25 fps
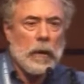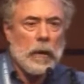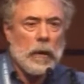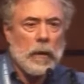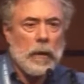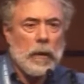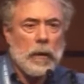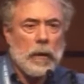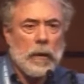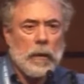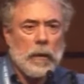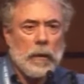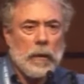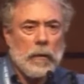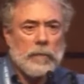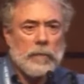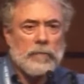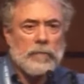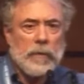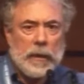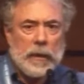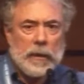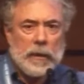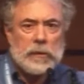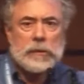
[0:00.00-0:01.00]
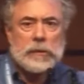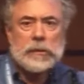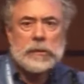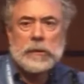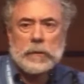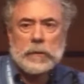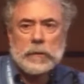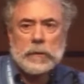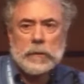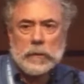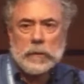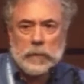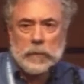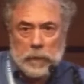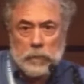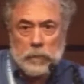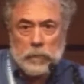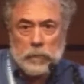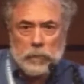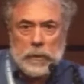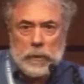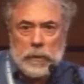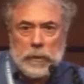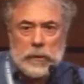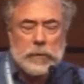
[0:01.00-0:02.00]
advanced in
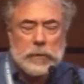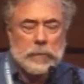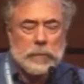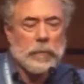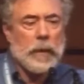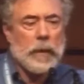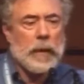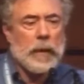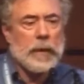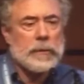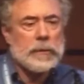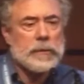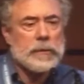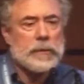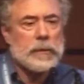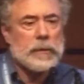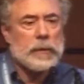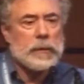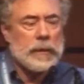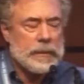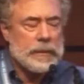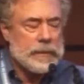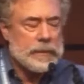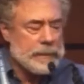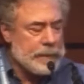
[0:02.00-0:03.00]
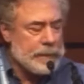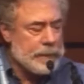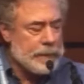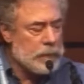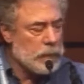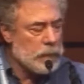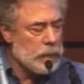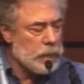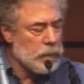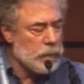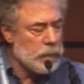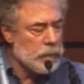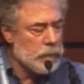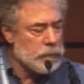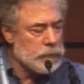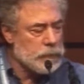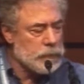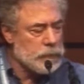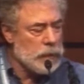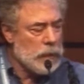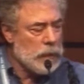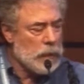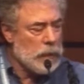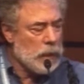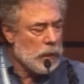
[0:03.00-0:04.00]
the recent past, in the last 10 years.